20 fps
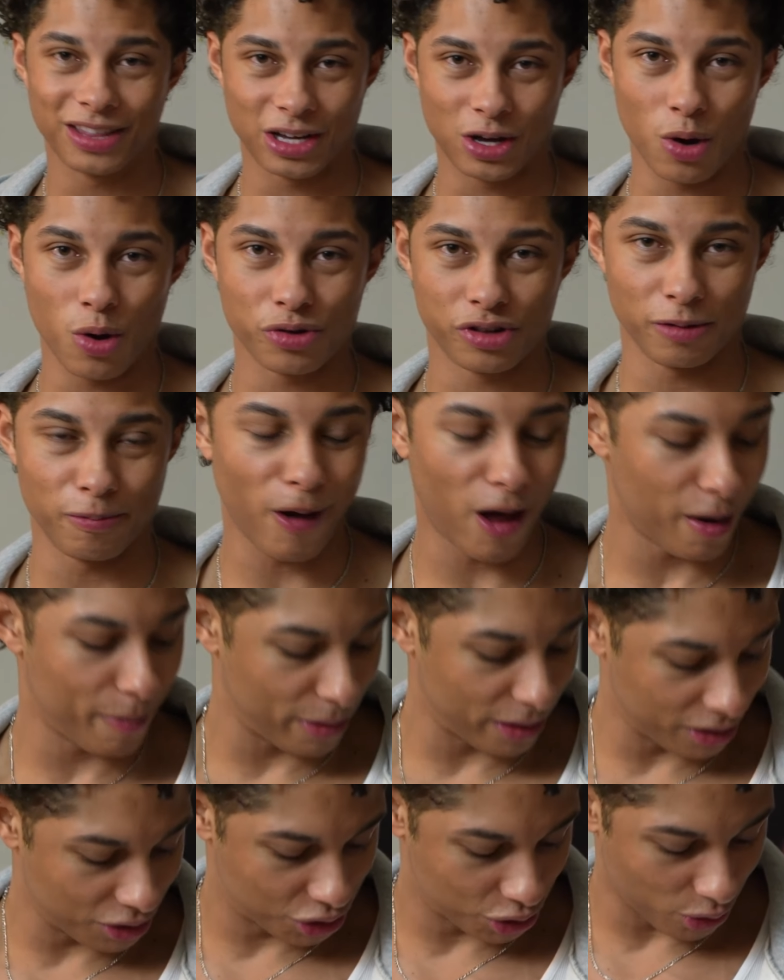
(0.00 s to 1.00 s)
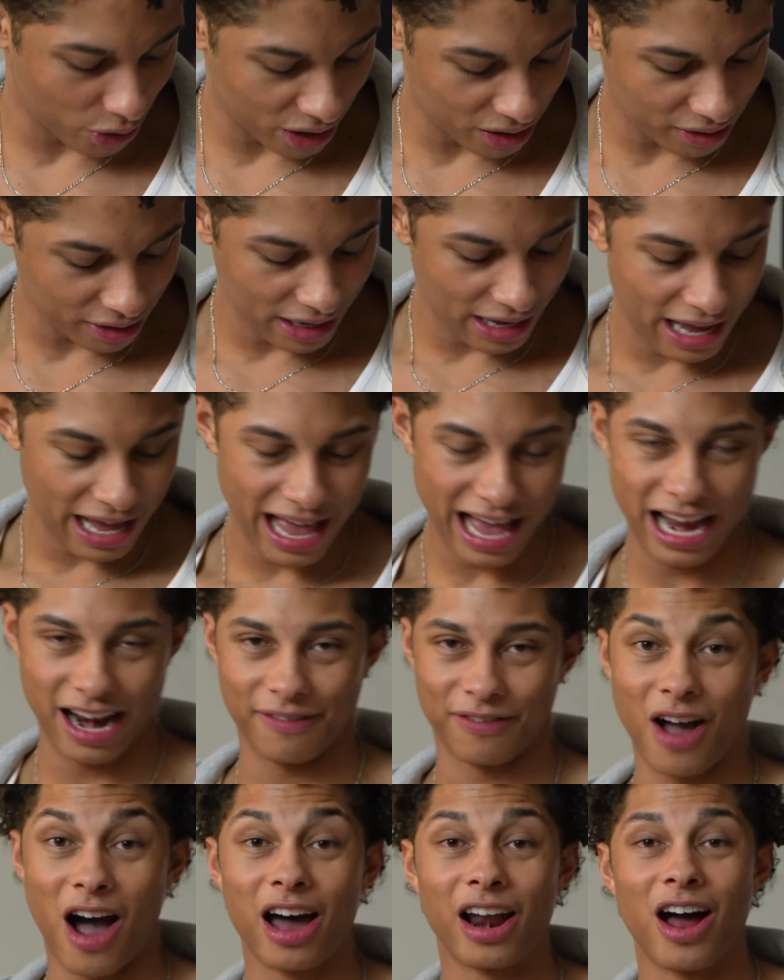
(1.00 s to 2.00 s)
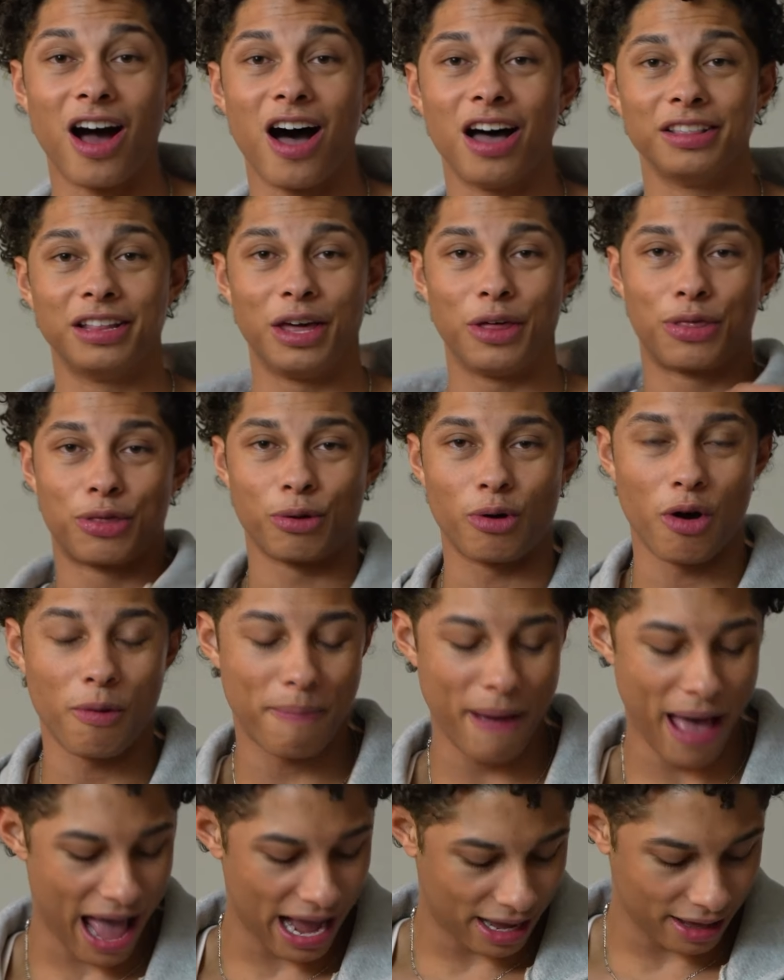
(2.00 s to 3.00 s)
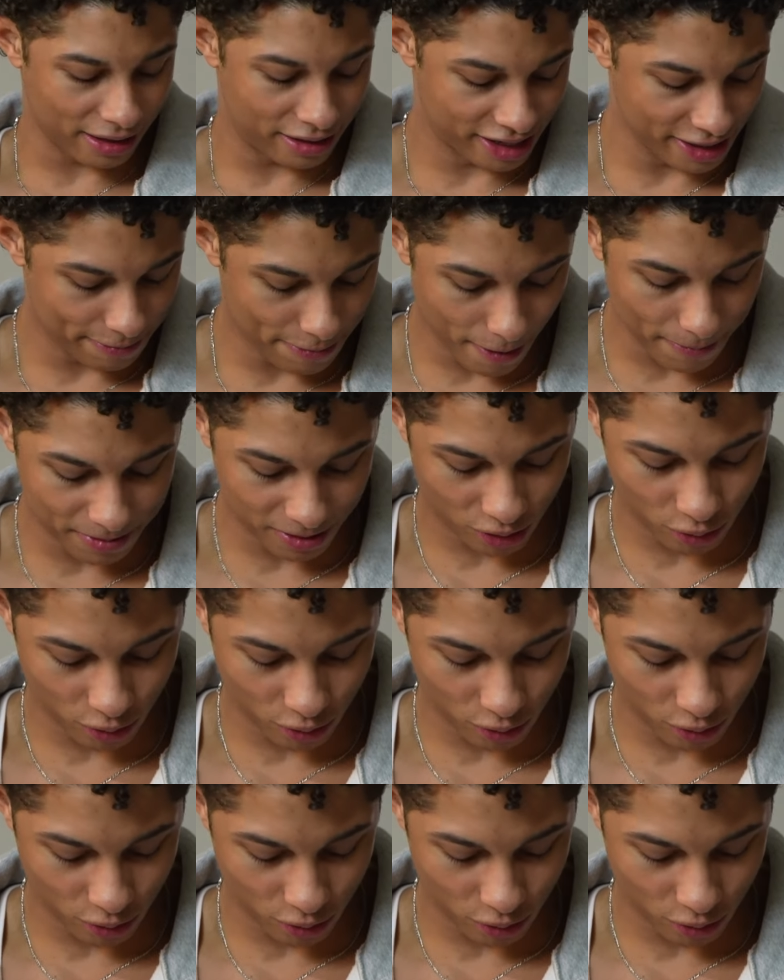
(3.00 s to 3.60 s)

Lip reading: the GoldGym bodybuilding shorts, and I've got on the throwback zip-ups